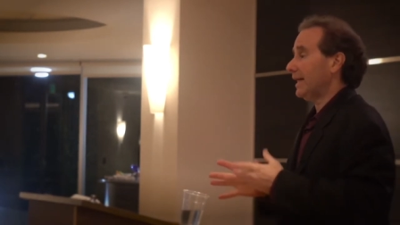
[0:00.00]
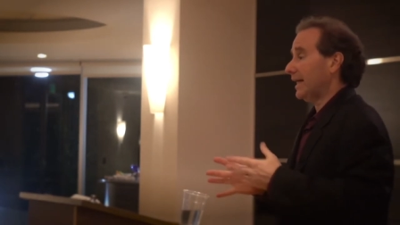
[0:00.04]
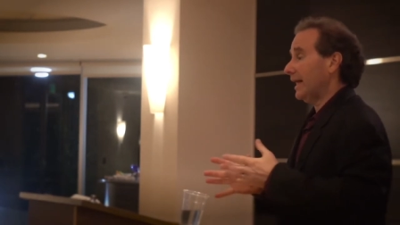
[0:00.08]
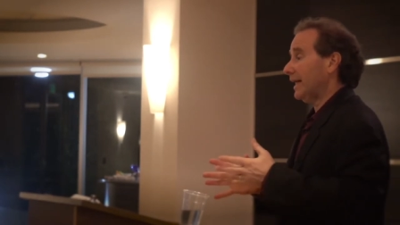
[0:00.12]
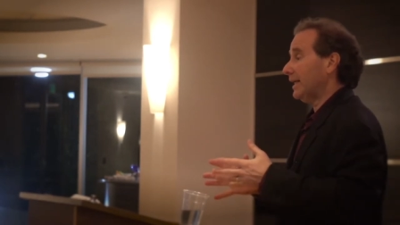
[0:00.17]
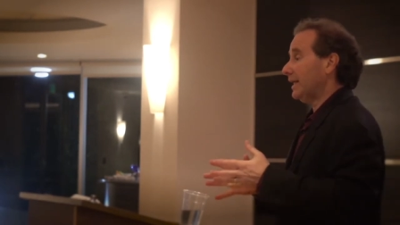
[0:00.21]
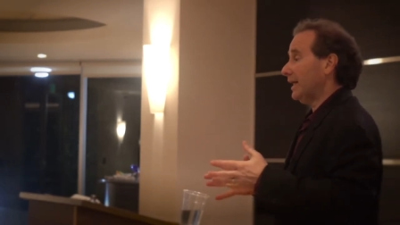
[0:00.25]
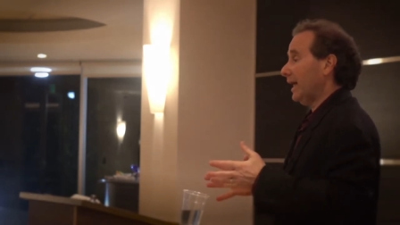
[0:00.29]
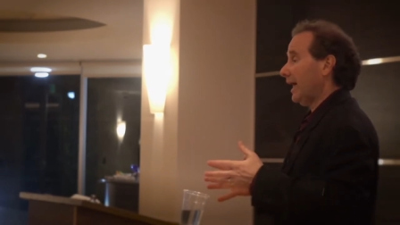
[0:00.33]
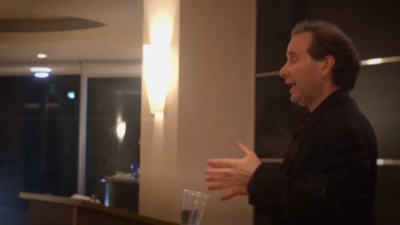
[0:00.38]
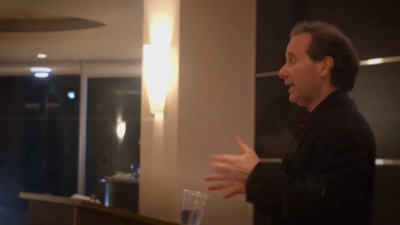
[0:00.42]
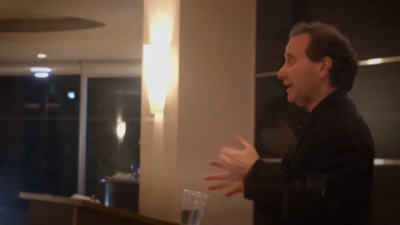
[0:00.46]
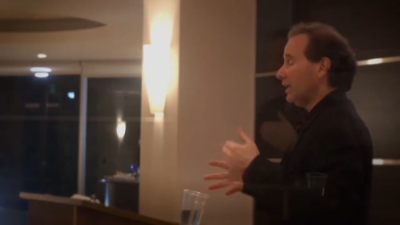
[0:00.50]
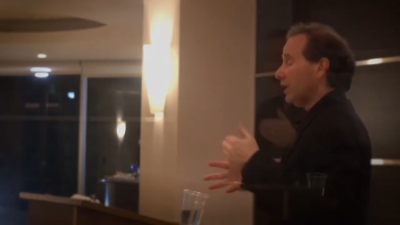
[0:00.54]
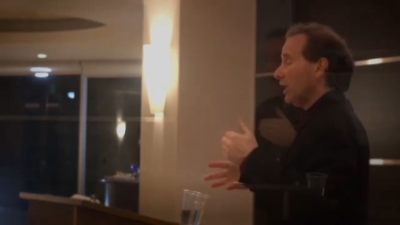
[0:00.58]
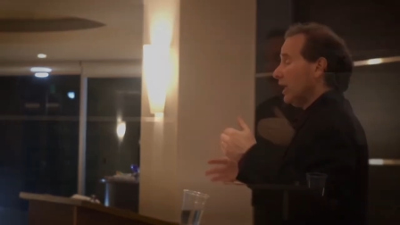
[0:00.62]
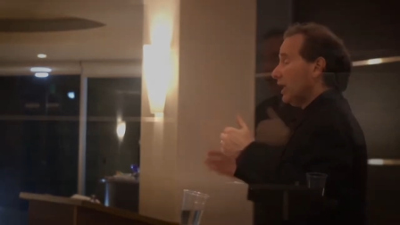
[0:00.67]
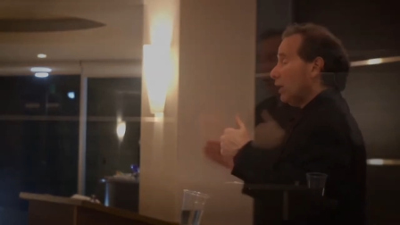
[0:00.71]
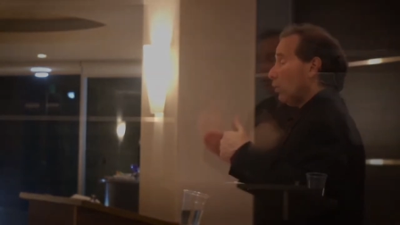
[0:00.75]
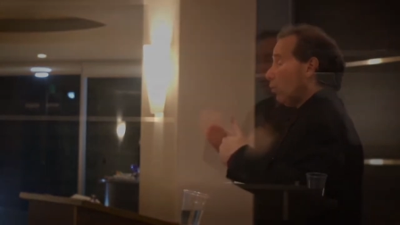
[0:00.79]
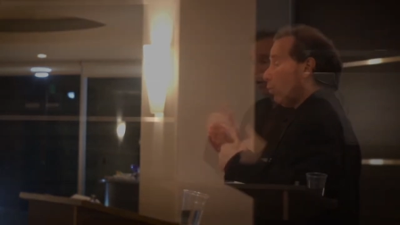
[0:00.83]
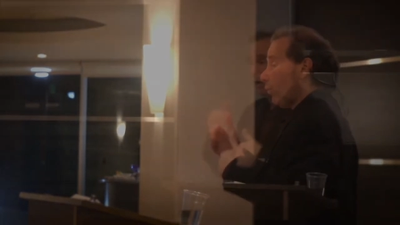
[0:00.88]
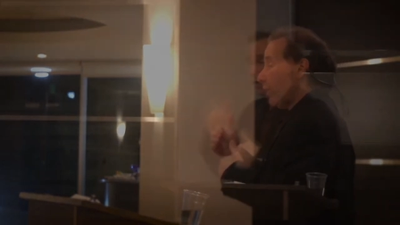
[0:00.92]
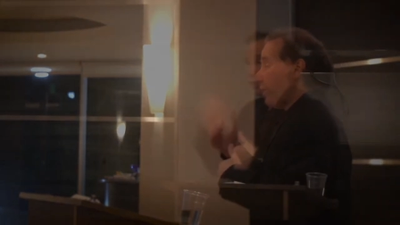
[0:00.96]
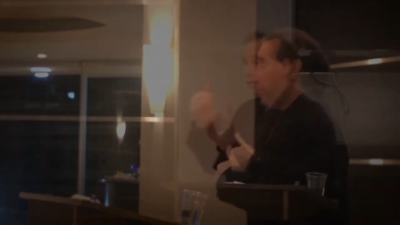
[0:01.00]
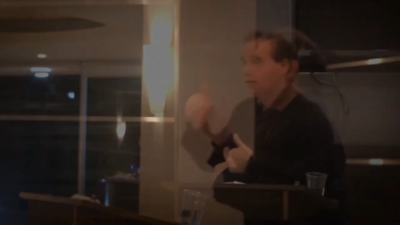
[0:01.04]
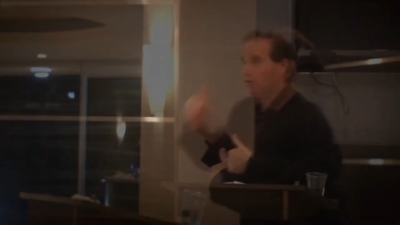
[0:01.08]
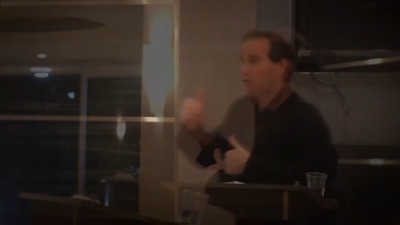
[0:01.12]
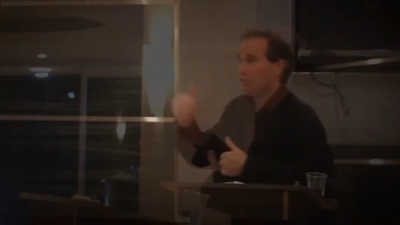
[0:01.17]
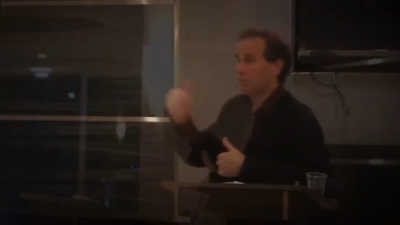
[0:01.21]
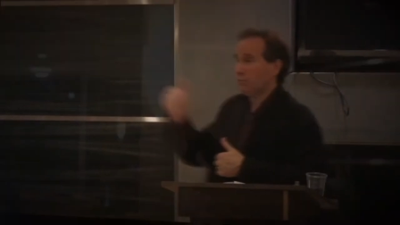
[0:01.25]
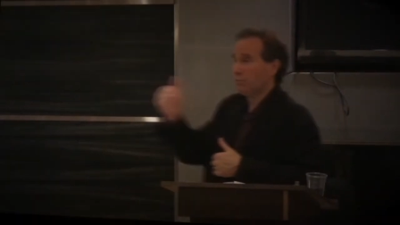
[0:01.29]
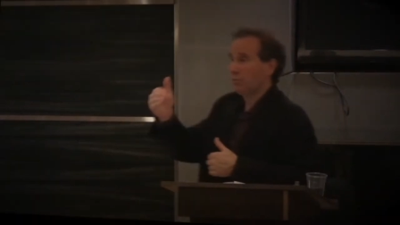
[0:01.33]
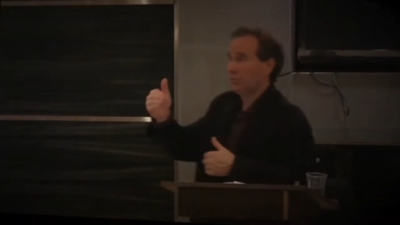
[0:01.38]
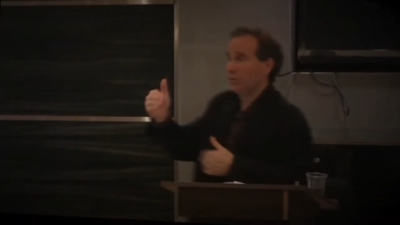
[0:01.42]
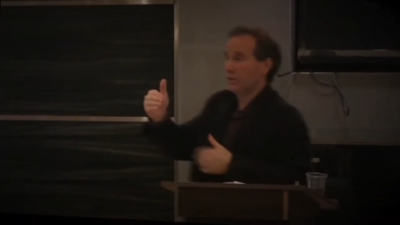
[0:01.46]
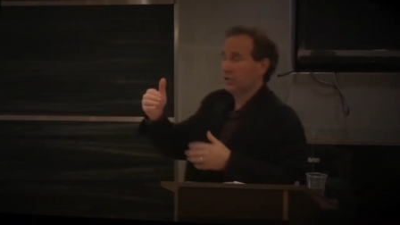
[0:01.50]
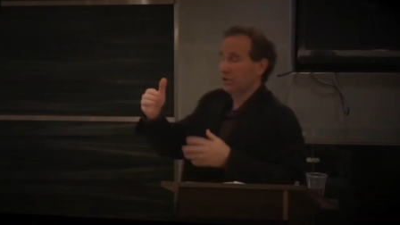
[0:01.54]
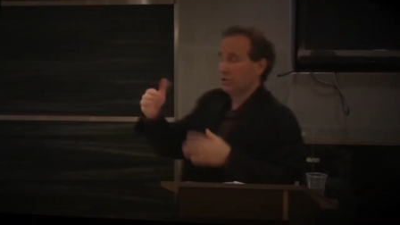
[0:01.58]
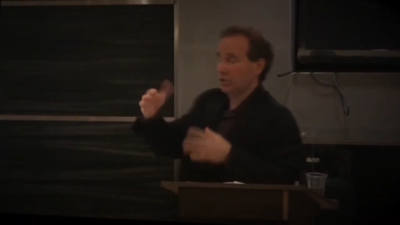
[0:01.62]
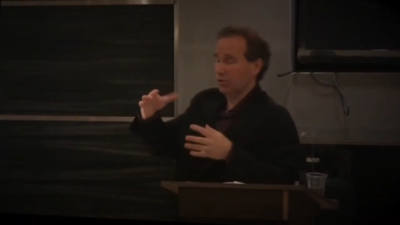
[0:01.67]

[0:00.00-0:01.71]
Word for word: And, and when you, when